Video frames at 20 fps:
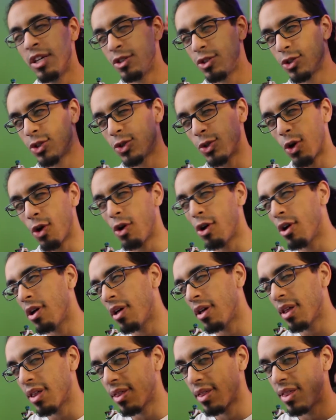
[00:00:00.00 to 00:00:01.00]

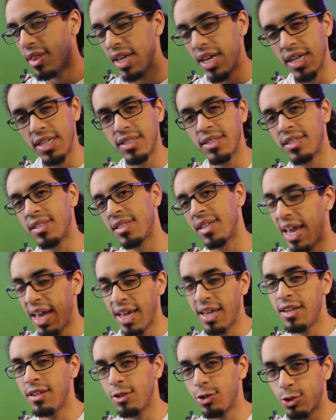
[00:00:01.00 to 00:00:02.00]
saw this
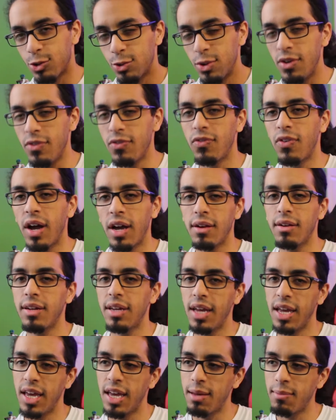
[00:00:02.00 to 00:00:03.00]
in Street Fighter
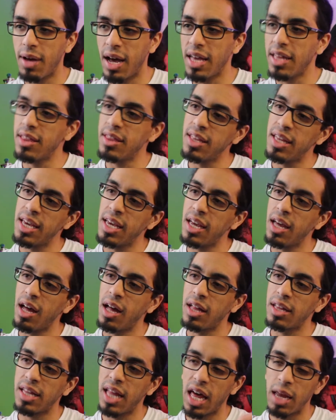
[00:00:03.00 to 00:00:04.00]
game, I think
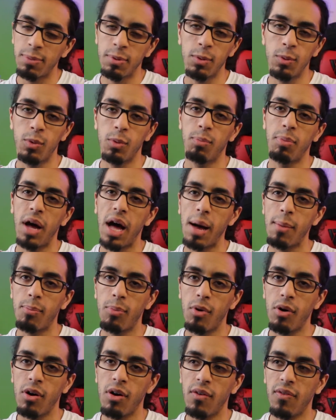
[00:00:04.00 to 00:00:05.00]
a lot of people would
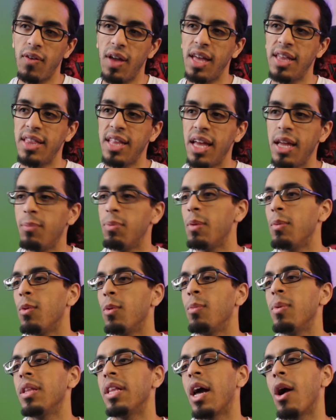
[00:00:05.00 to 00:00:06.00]
pop off, and then people
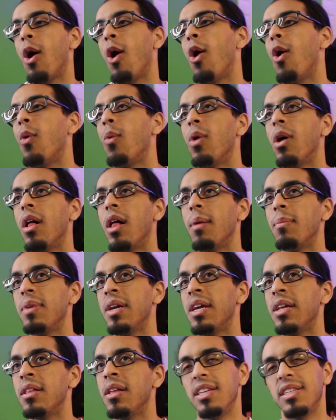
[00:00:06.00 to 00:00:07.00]
would be like, oh, well, I
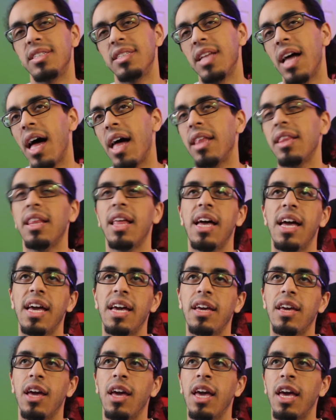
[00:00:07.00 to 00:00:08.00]
mean, it's not
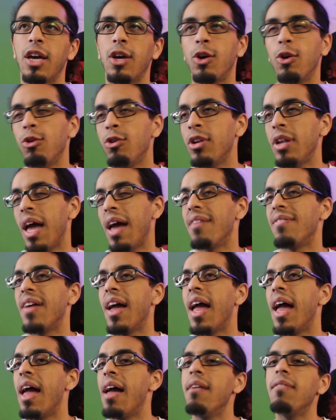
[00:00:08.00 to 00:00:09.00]
like it couldn't have
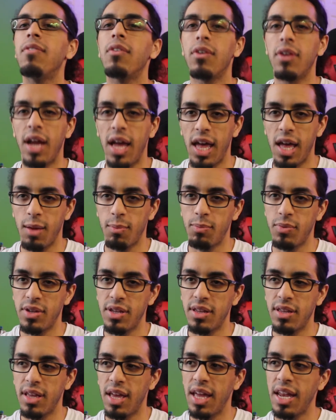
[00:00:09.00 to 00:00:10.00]
ever
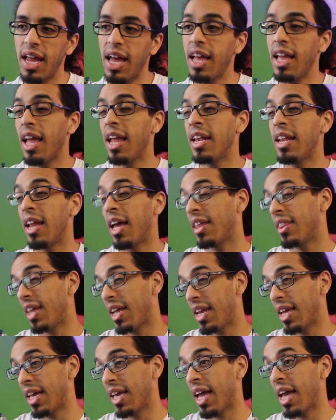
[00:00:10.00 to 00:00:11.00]
happened. And I and, and
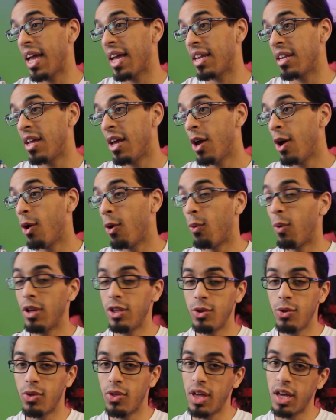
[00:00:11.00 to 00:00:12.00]
then again,
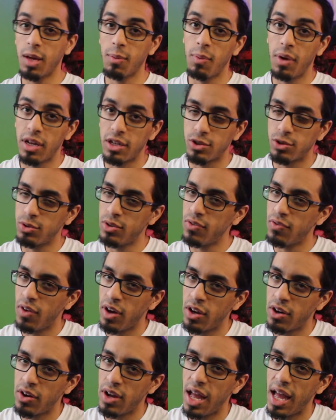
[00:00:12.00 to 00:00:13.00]
when you think about it, Street
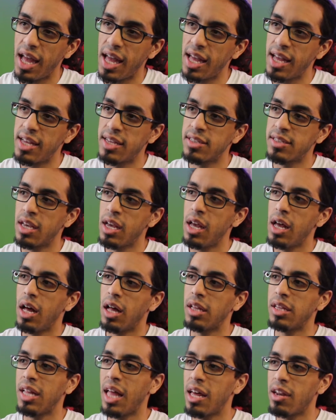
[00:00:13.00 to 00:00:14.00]
Fighter has
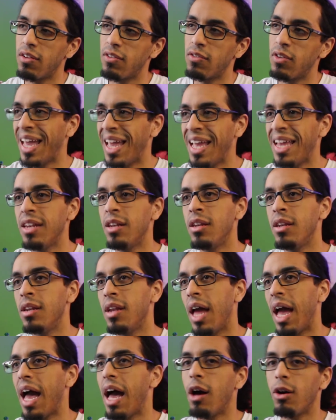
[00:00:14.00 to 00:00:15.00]
a lot of
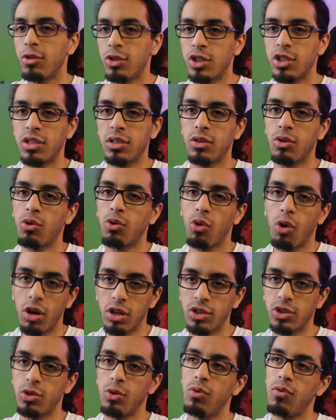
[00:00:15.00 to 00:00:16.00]
in-house
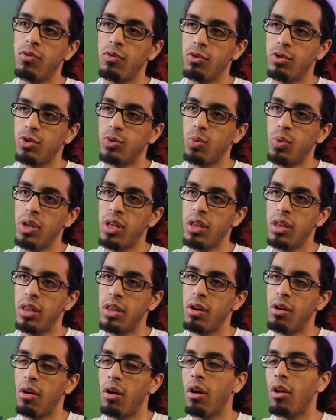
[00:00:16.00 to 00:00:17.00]
crossovers with
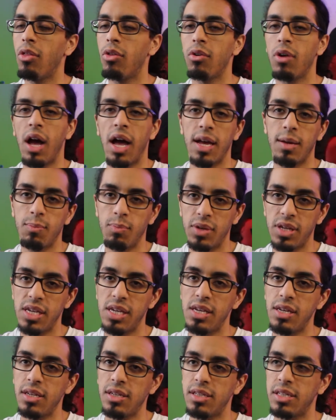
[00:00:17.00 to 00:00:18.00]
their other I
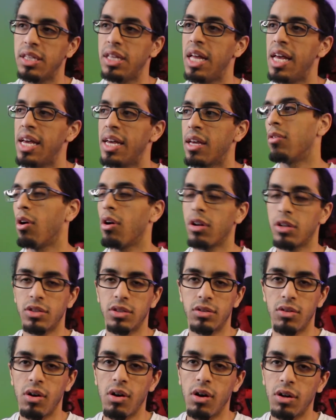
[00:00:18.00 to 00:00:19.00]
Ps like
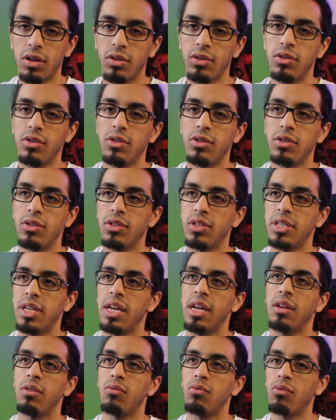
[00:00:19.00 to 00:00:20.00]
Darkstalkers
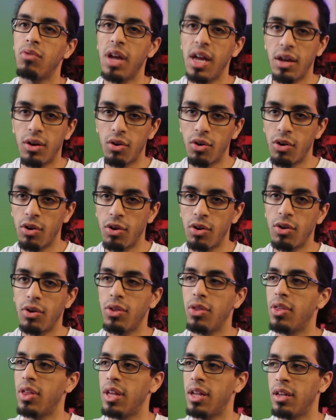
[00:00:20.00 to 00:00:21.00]
and Red
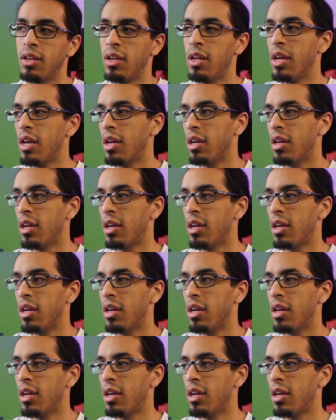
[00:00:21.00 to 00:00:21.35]
Earth and